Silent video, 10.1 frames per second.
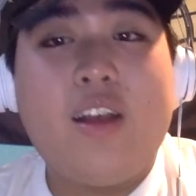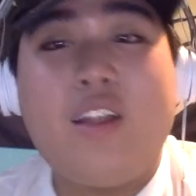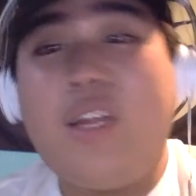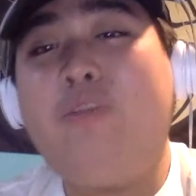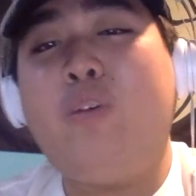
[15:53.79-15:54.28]

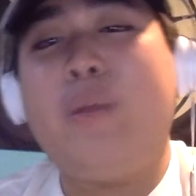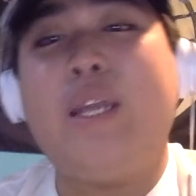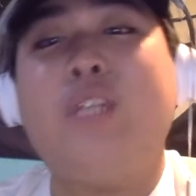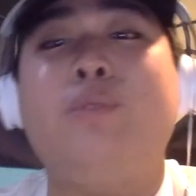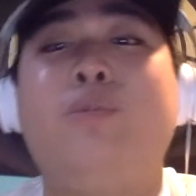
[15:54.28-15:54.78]
Now, before we get
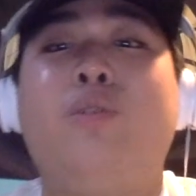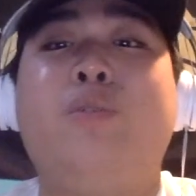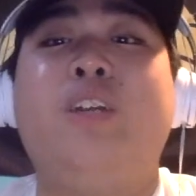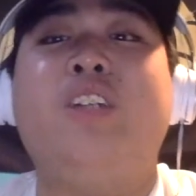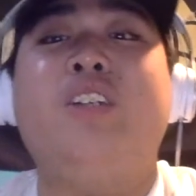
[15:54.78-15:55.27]
into our bold
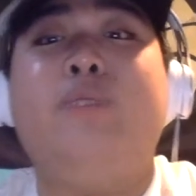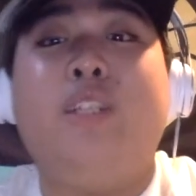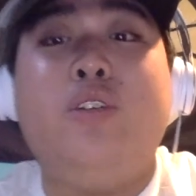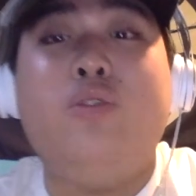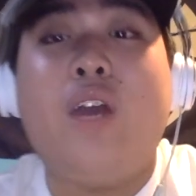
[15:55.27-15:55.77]
predictions, we
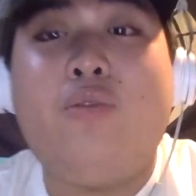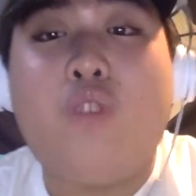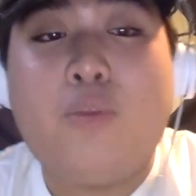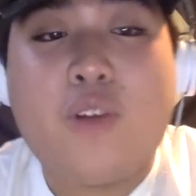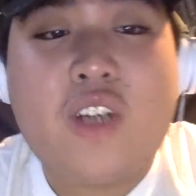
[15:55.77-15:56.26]
do have
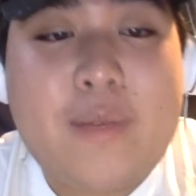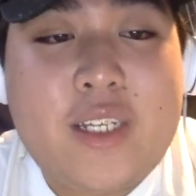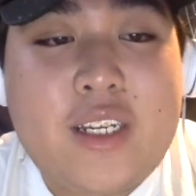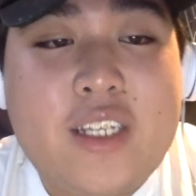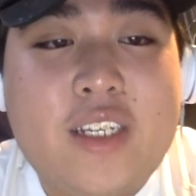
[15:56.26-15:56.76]
one more topic
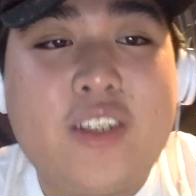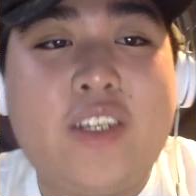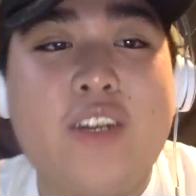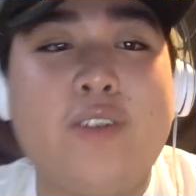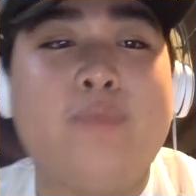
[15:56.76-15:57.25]
to discuss
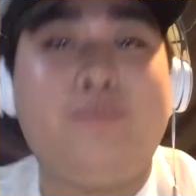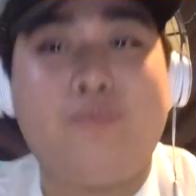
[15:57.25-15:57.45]
here.